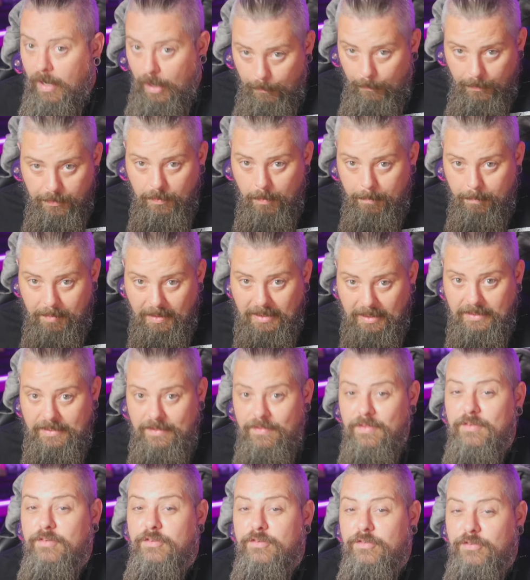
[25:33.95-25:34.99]
I went to a
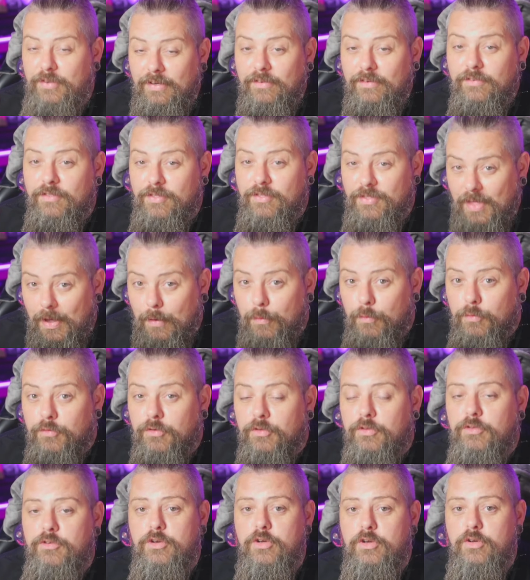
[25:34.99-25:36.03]
building that's
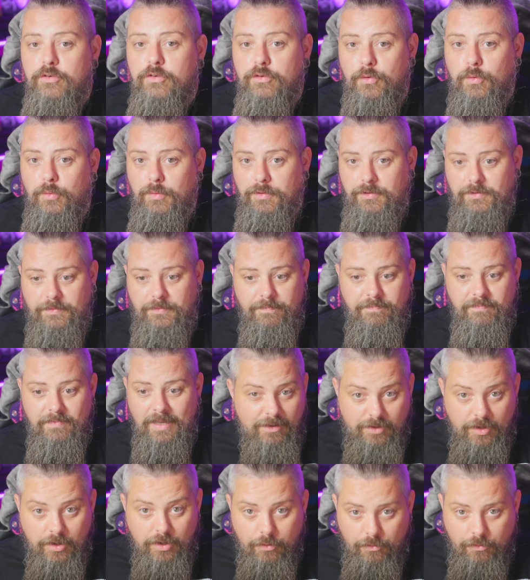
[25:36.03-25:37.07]
6,000 years old.
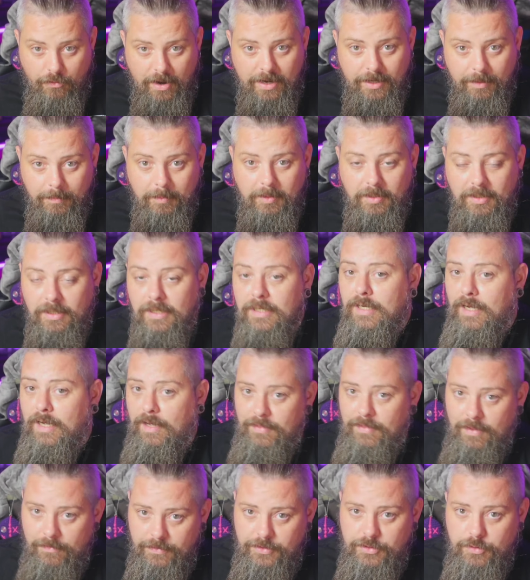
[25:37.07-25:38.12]
It's incredible.
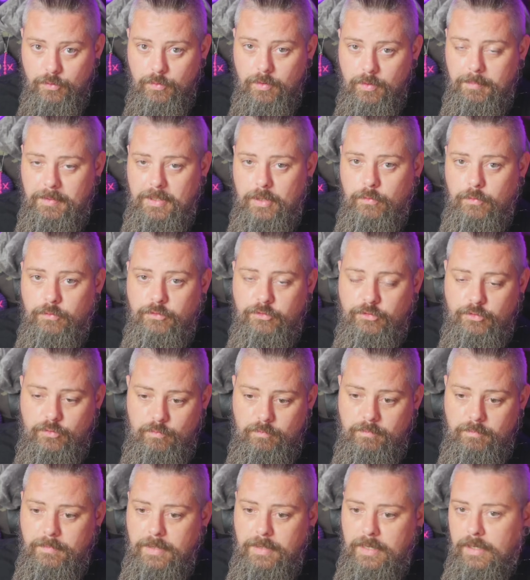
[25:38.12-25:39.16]
And that video will be out
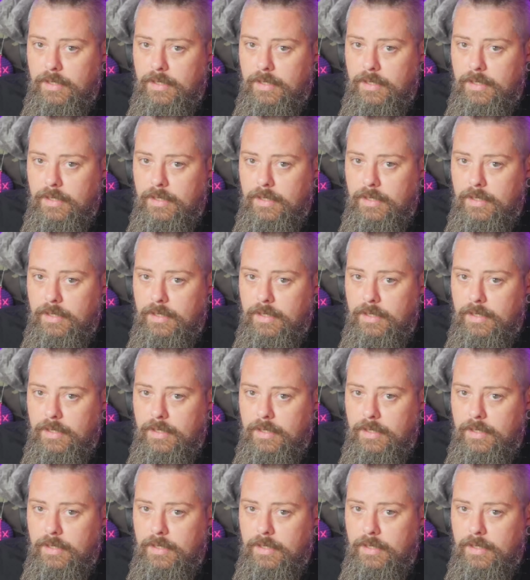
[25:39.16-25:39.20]
soon.